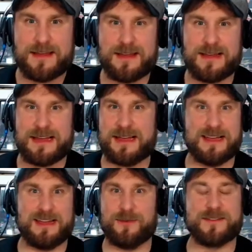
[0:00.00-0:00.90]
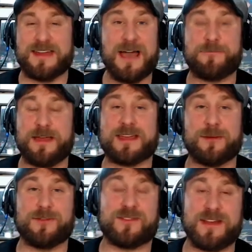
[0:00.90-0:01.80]
It wasn't epic.
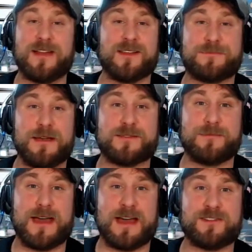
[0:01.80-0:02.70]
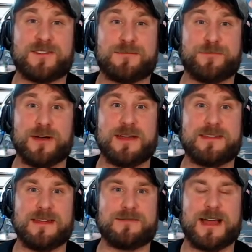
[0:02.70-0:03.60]
It was Janela's best match, but
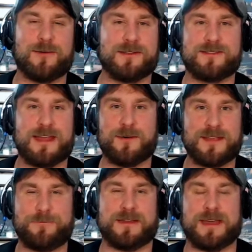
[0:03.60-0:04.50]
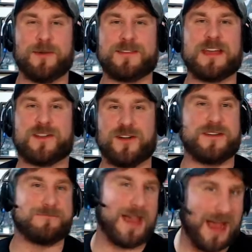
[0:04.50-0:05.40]
I wouldn't say it was epic. It was a
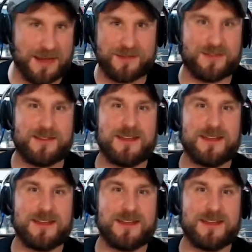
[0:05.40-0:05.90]
good match.